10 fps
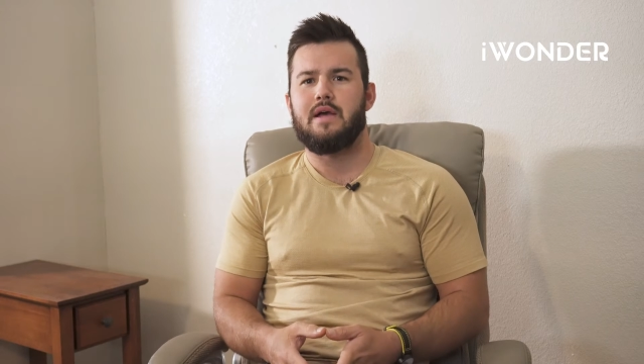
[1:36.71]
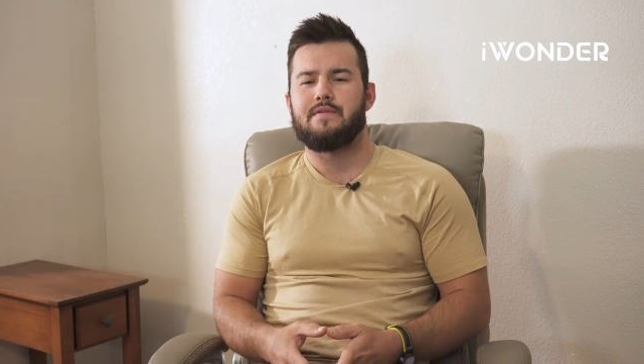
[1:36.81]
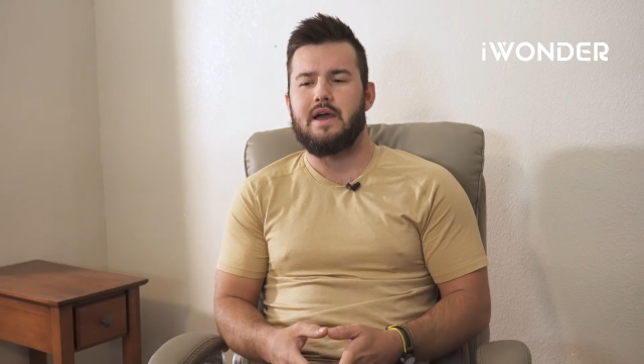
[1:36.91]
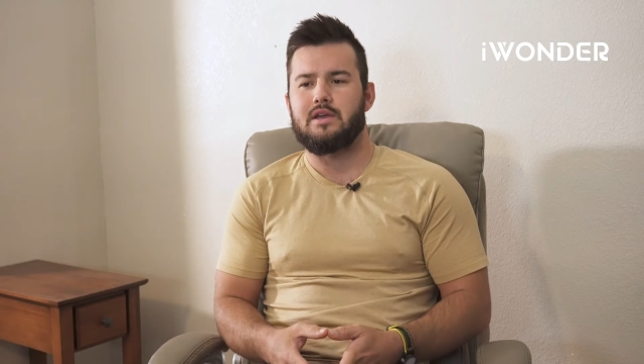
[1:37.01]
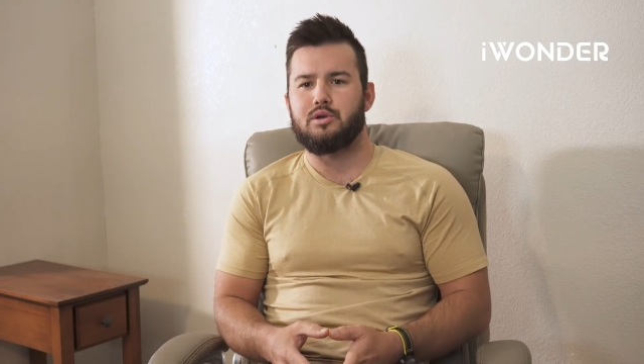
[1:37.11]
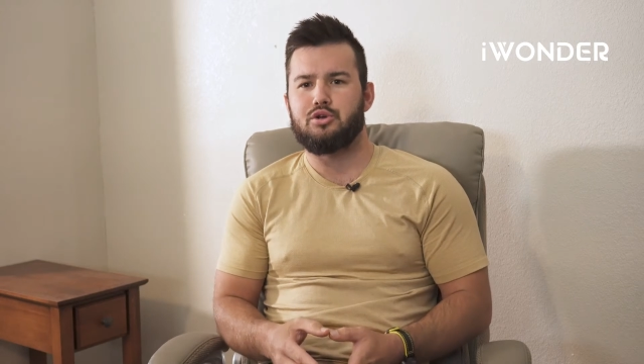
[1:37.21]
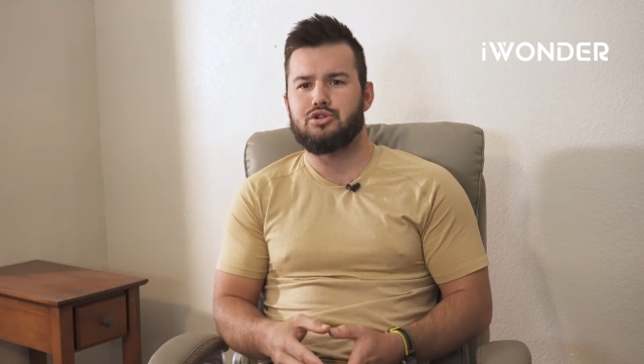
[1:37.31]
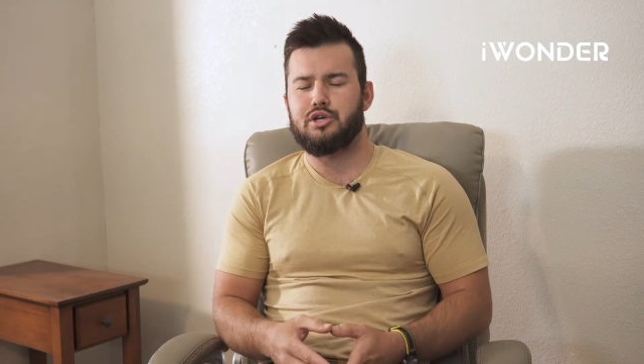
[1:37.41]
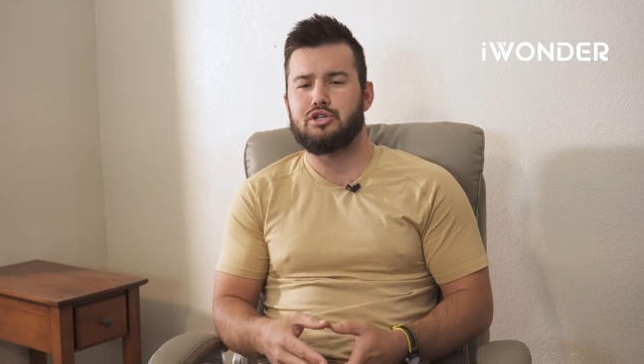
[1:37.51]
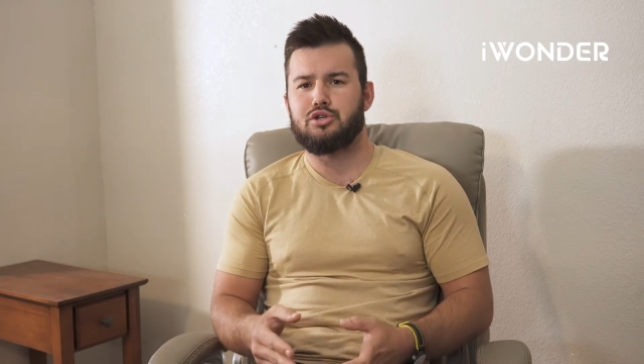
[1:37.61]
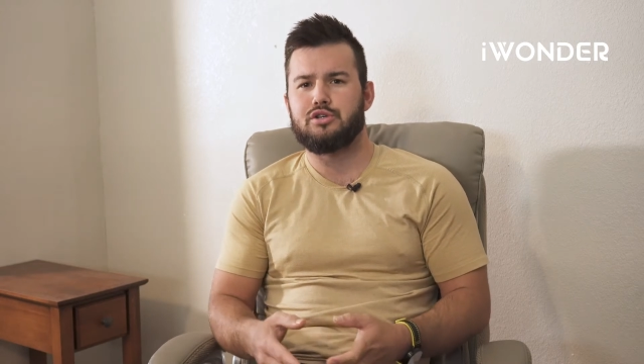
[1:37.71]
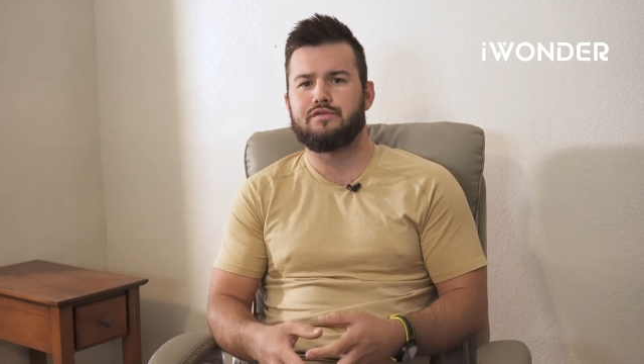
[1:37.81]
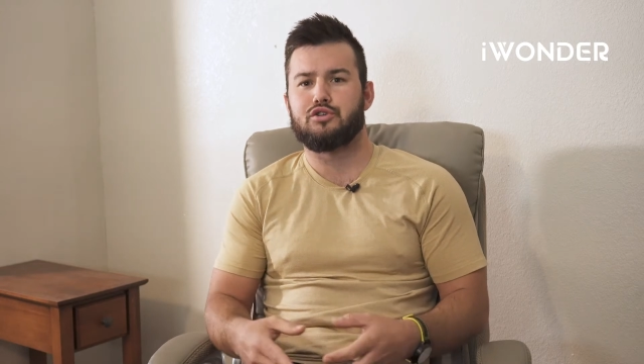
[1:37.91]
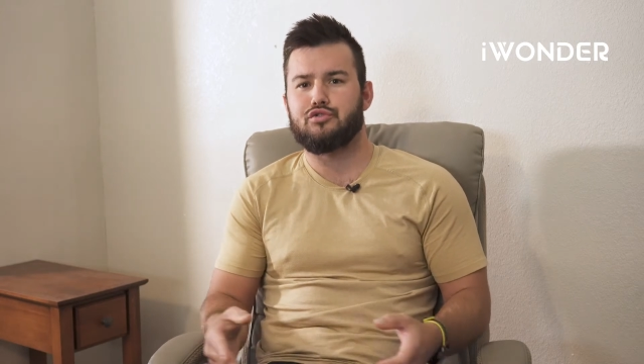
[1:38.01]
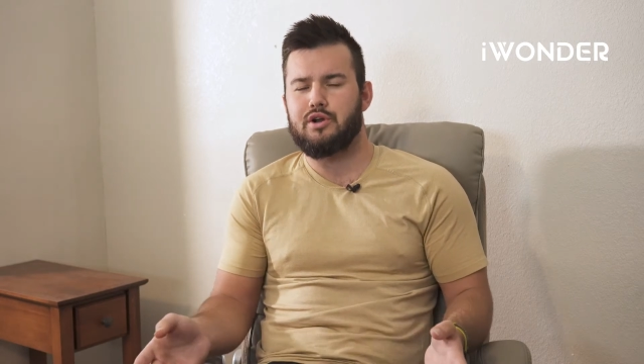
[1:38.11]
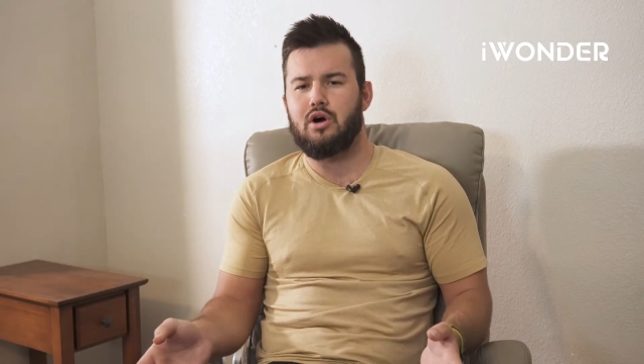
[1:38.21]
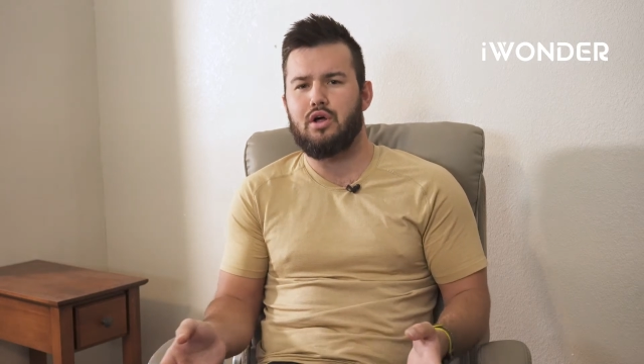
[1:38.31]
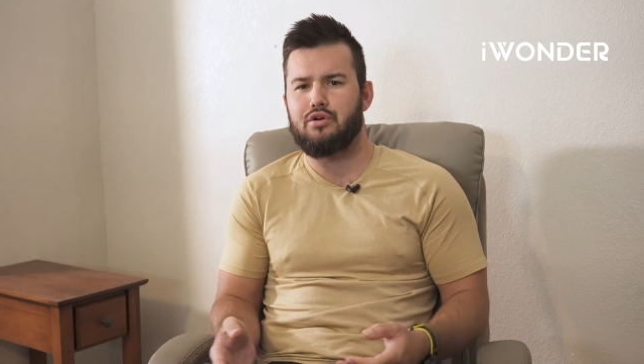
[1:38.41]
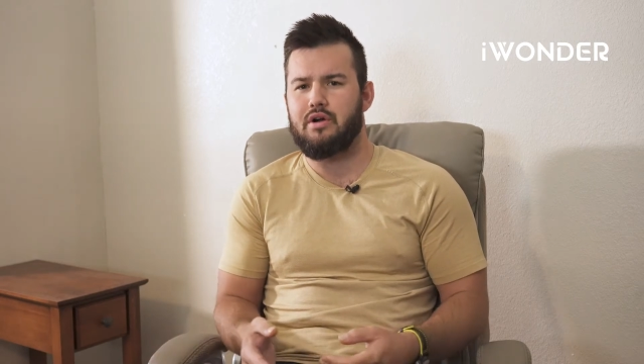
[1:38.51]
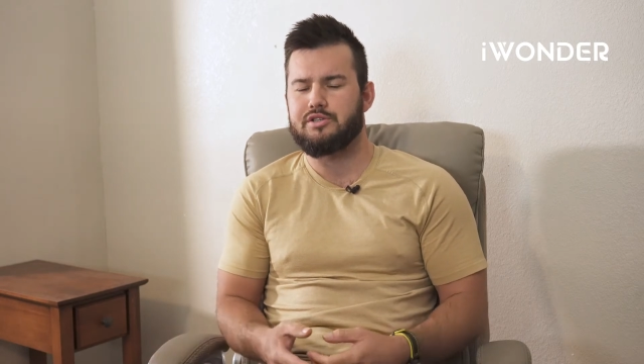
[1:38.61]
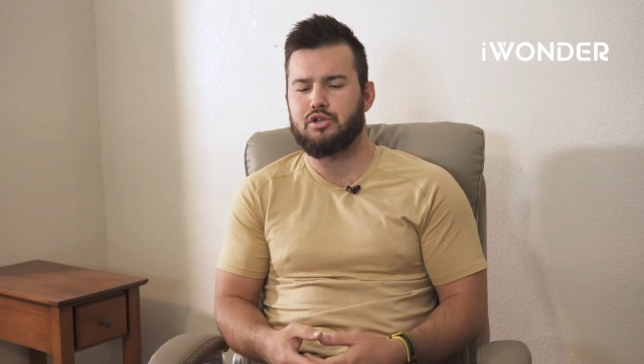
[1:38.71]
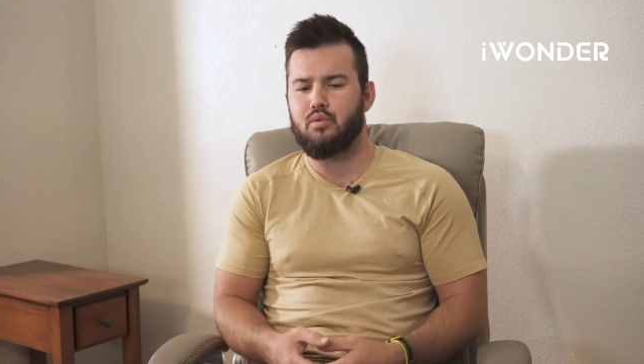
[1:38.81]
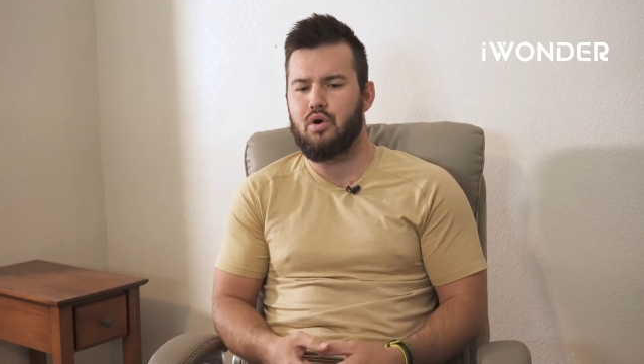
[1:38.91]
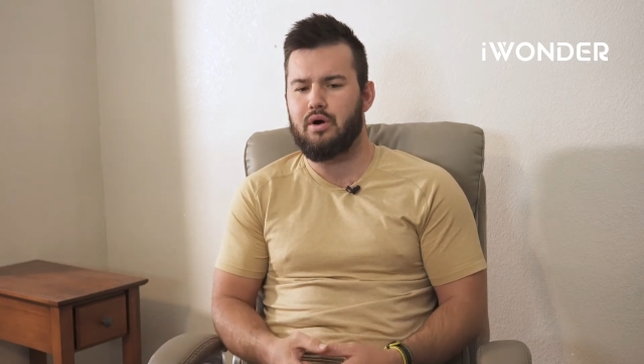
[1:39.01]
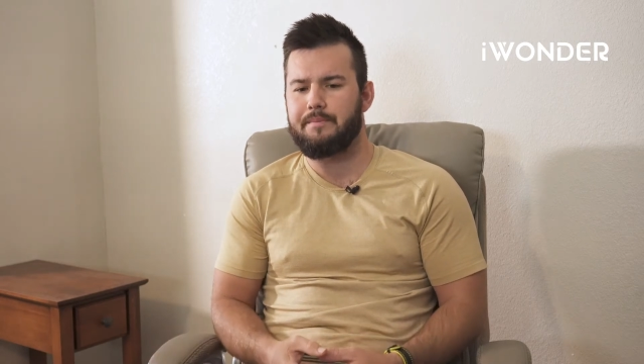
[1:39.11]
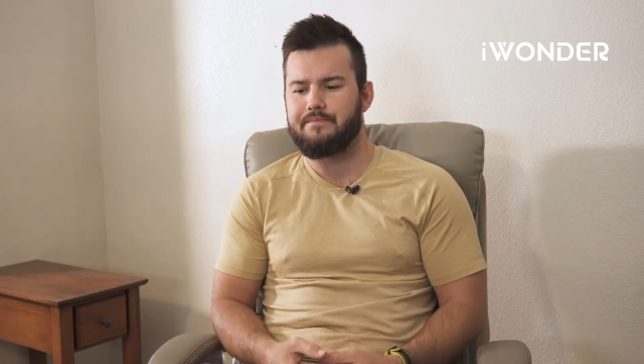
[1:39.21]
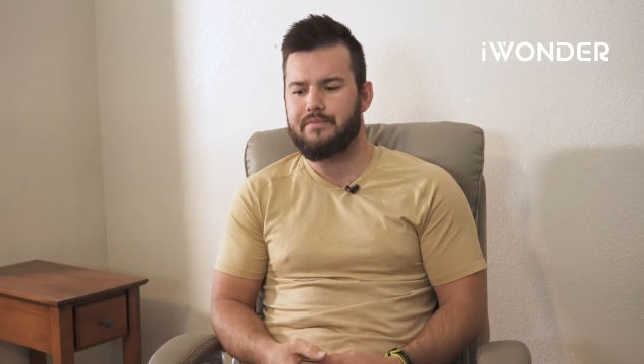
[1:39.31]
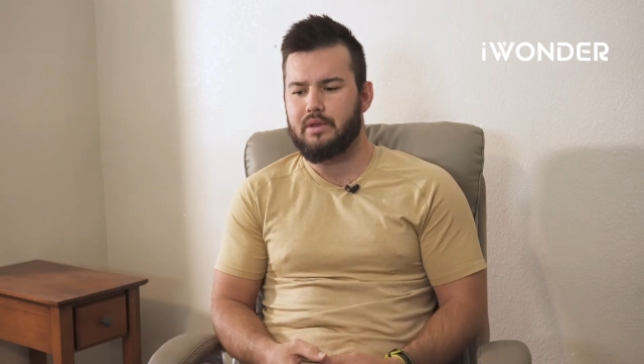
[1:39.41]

that usually is used for trade all across the world.